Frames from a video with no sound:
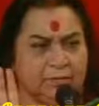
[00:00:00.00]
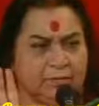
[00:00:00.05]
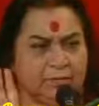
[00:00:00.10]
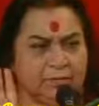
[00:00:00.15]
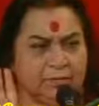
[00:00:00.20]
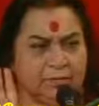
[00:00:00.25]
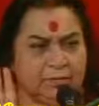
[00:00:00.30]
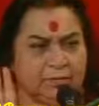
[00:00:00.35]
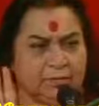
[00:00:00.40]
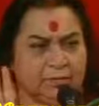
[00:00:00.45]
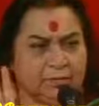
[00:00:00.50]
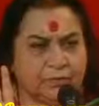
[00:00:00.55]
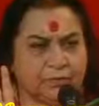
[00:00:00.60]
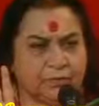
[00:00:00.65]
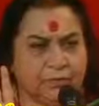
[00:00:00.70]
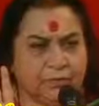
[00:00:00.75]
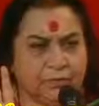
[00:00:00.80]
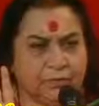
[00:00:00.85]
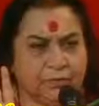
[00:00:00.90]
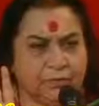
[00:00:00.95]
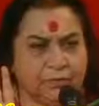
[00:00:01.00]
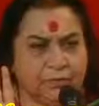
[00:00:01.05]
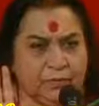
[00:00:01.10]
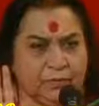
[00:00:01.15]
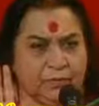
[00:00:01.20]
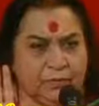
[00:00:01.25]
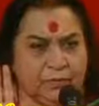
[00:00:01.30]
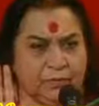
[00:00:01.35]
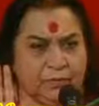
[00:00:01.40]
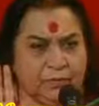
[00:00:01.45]

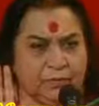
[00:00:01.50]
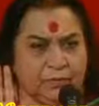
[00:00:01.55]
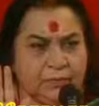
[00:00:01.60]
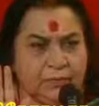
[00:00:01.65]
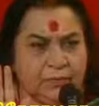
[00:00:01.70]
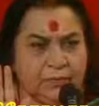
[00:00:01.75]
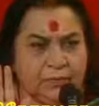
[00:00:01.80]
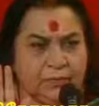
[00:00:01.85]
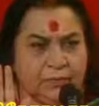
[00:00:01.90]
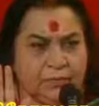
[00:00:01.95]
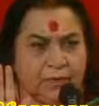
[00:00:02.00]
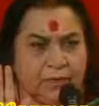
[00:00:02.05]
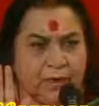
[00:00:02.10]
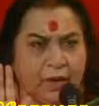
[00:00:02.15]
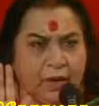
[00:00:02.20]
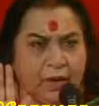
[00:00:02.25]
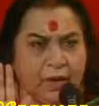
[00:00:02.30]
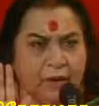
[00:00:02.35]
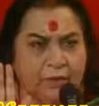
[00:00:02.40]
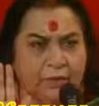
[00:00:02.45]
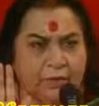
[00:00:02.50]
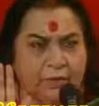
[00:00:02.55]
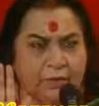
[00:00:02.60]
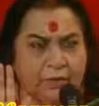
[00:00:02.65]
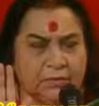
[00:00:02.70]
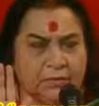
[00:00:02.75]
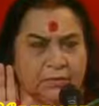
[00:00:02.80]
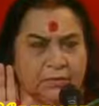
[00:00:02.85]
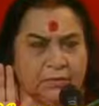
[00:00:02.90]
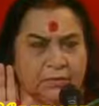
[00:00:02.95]

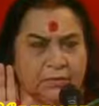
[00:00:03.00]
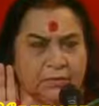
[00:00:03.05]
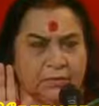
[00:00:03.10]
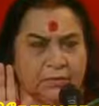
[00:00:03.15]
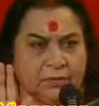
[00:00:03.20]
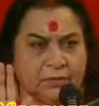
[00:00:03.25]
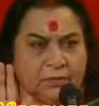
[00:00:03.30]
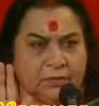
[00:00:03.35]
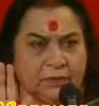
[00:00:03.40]
(no one is talking)